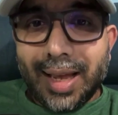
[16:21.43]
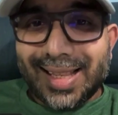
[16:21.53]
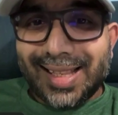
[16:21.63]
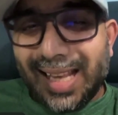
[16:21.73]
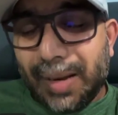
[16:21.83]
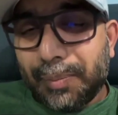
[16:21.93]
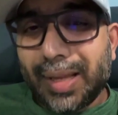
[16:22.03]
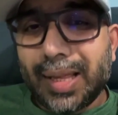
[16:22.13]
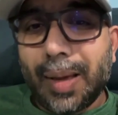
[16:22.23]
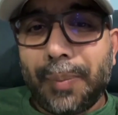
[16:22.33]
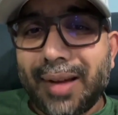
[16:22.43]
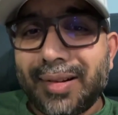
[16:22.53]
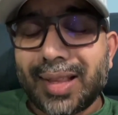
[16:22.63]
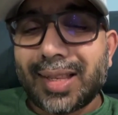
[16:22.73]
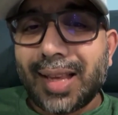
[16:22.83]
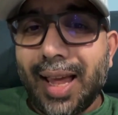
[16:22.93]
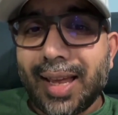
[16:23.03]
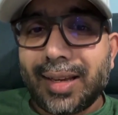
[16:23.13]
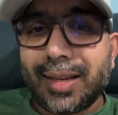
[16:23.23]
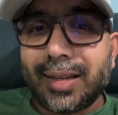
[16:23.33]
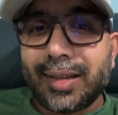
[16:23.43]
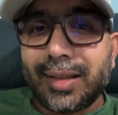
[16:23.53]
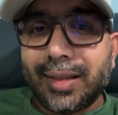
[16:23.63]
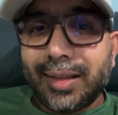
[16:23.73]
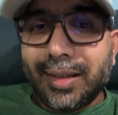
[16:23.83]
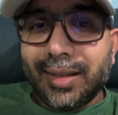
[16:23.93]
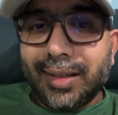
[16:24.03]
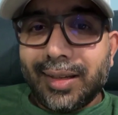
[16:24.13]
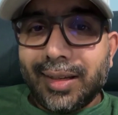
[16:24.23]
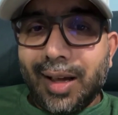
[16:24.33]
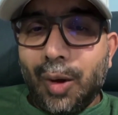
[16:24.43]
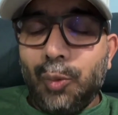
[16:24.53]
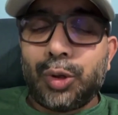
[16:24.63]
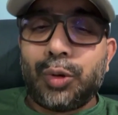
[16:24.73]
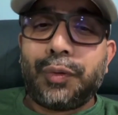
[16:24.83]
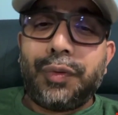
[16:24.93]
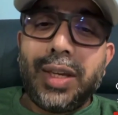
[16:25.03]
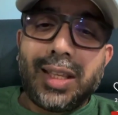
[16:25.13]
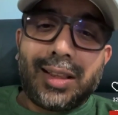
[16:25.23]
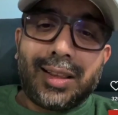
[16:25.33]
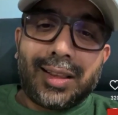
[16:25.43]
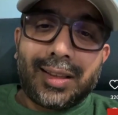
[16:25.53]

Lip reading: and sat by their parents' side. How would you feel?